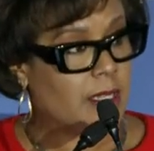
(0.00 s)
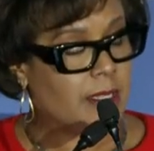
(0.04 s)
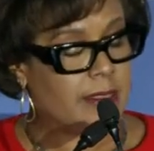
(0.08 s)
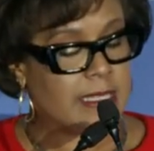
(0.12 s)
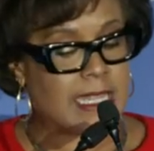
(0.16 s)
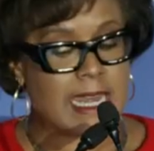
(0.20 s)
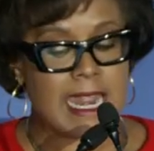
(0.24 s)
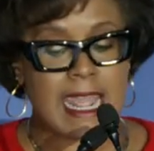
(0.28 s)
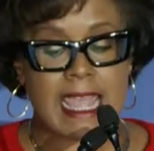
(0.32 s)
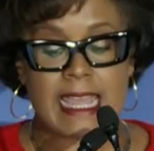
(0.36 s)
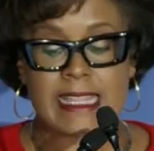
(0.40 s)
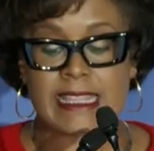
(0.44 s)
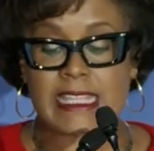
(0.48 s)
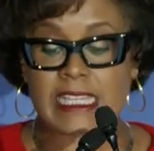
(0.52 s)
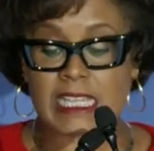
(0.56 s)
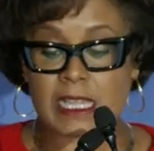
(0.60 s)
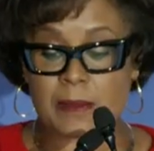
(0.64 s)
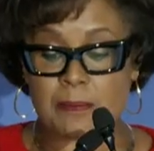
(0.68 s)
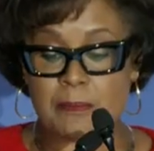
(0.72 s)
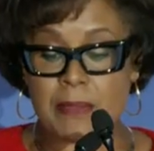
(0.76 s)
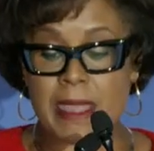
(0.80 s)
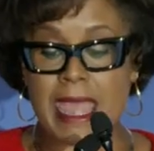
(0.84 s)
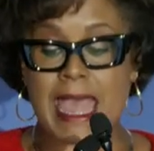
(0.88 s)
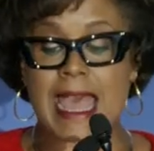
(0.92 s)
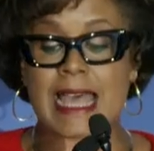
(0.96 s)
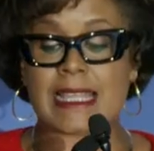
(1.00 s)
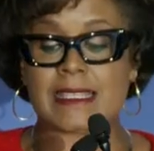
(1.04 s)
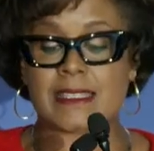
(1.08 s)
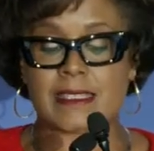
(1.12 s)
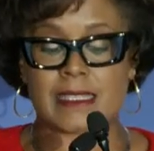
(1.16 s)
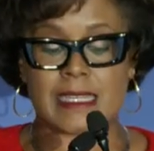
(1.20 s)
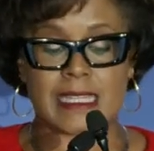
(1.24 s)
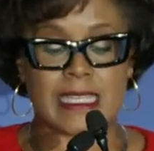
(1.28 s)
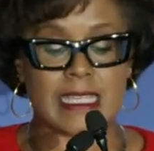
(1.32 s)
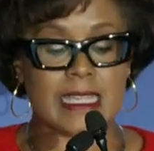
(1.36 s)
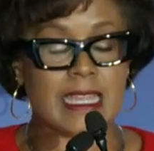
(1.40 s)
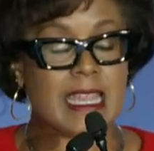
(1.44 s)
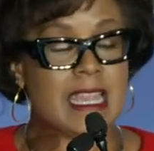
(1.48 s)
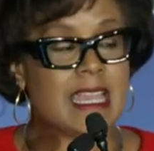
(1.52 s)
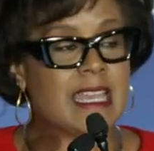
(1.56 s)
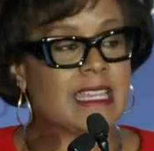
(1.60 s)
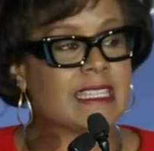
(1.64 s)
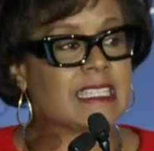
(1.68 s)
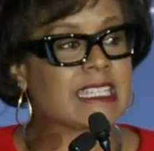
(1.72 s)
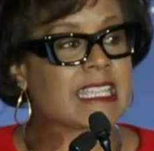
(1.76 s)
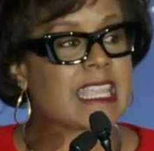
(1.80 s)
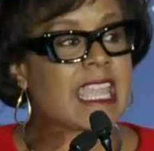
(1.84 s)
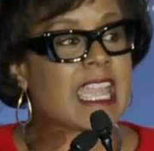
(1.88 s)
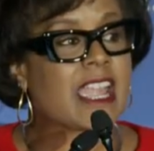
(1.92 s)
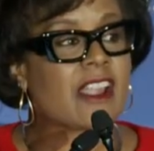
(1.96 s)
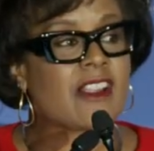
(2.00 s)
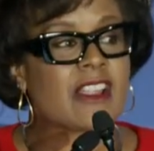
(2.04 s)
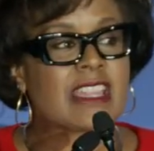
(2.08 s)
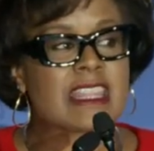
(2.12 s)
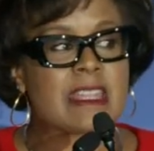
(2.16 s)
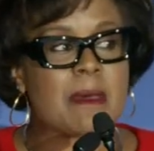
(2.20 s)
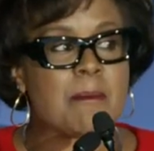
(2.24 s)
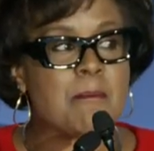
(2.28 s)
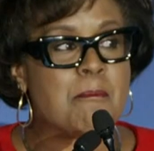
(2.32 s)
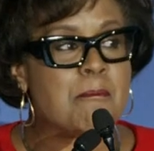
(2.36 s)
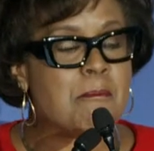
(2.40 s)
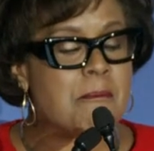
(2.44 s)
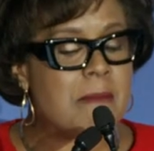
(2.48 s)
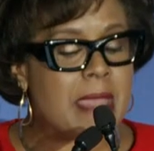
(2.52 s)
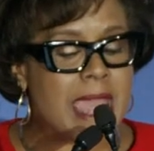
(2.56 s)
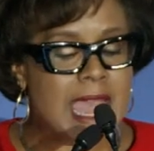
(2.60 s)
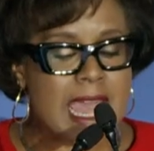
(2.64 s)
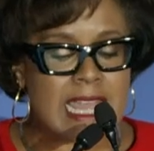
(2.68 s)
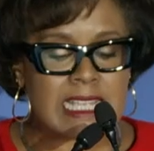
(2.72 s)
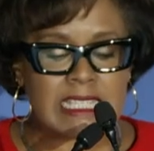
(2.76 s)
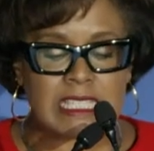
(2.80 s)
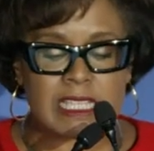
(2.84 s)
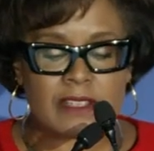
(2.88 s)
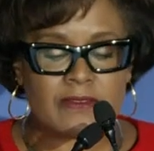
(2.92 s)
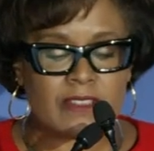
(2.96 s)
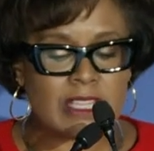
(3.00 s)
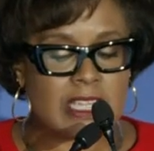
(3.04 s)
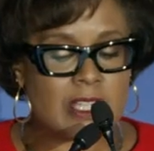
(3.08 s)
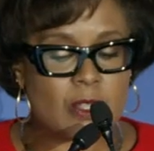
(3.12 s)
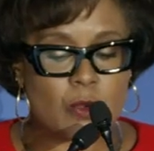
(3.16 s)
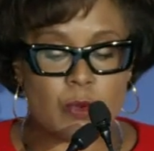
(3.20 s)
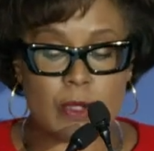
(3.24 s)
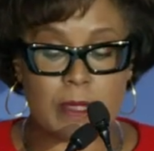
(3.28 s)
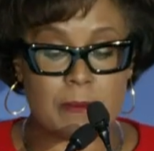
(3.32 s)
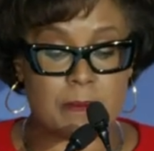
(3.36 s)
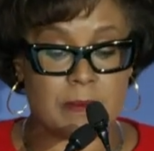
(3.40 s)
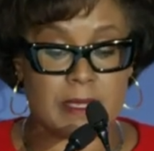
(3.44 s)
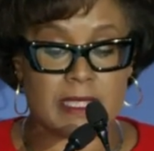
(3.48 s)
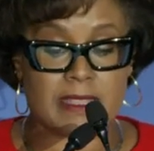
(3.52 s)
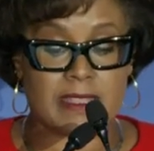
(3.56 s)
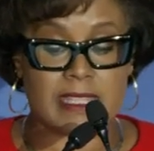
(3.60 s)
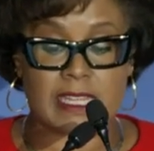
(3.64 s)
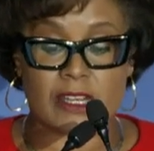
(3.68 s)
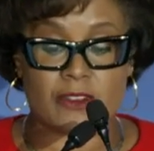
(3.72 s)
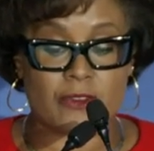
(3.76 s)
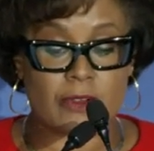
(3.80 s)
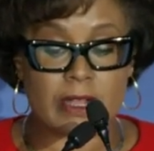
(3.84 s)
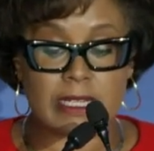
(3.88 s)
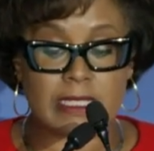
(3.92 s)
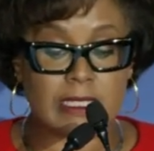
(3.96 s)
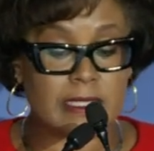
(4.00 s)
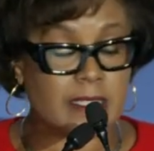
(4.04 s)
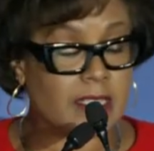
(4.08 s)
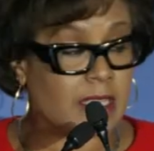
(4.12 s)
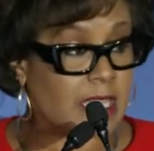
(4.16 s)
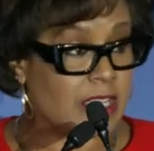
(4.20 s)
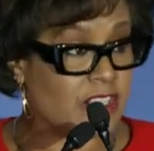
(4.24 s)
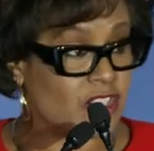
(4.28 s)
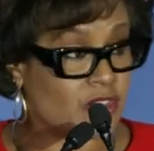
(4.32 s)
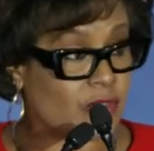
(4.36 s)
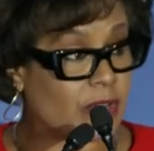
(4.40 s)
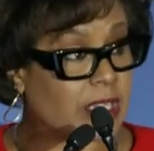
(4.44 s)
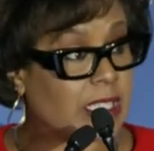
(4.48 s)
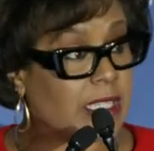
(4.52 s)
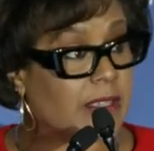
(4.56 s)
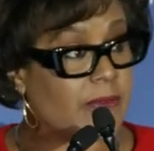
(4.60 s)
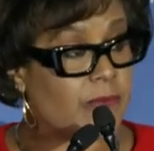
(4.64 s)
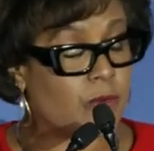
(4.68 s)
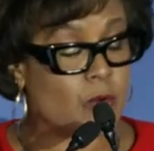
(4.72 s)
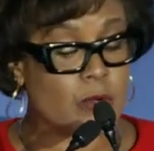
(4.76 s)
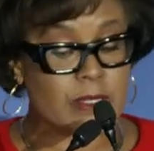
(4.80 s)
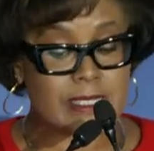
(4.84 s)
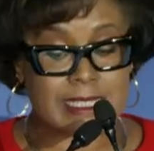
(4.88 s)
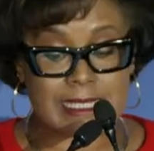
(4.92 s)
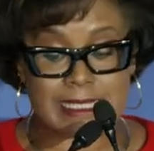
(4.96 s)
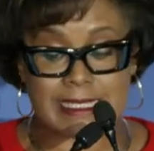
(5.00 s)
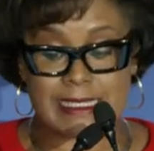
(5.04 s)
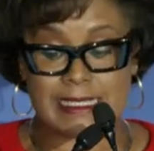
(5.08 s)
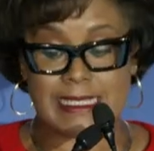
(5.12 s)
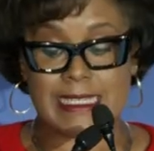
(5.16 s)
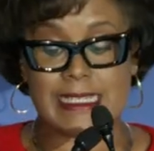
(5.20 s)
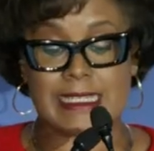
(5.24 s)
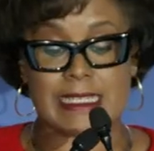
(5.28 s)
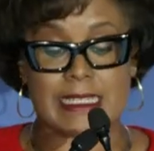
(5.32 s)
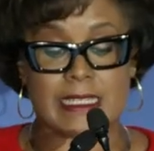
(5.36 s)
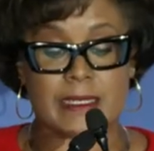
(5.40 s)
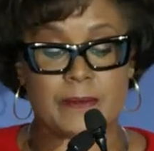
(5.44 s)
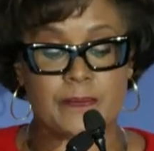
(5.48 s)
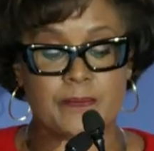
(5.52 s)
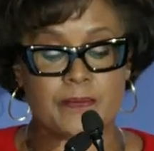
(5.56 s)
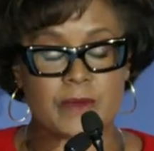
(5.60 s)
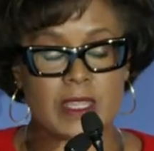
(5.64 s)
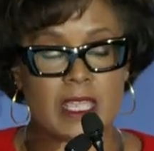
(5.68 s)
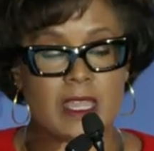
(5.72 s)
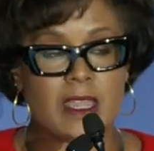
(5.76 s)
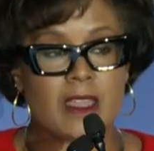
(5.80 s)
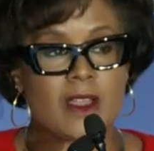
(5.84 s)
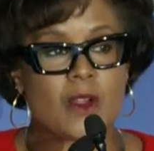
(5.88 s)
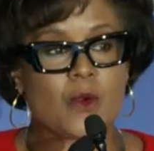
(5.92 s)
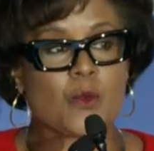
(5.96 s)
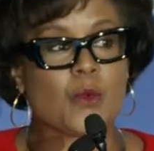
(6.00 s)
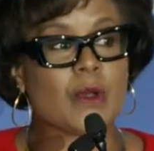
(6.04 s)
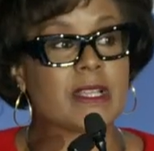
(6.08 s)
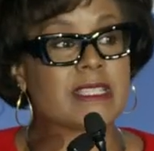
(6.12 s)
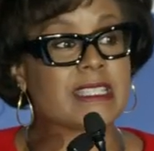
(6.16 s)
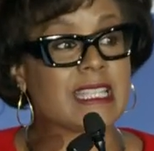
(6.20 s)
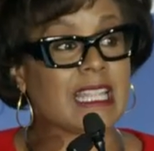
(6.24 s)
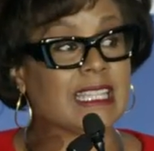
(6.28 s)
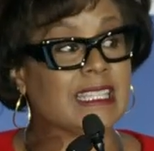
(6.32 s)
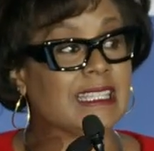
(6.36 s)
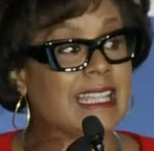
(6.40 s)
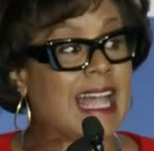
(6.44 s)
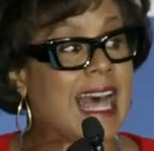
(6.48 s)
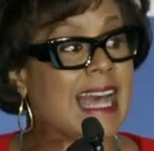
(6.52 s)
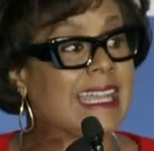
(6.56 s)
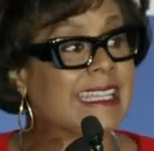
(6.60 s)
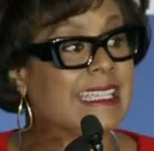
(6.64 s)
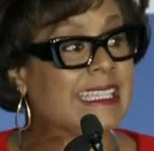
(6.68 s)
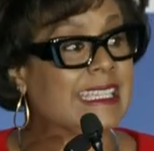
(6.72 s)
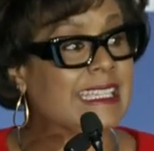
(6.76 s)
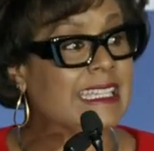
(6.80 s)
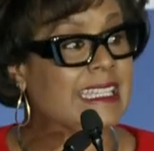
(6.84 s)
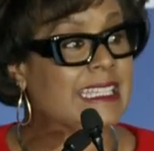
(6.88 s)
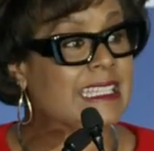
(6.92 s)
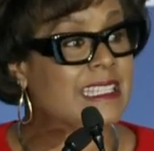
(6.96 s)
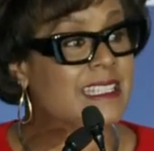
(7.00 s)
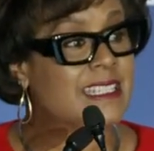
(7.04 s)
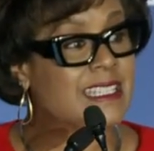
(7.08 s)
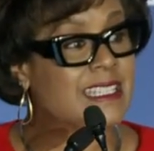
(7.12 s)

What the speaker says: that had the capacity to carry the massive equipment that Israeli forces needed was the Lockheed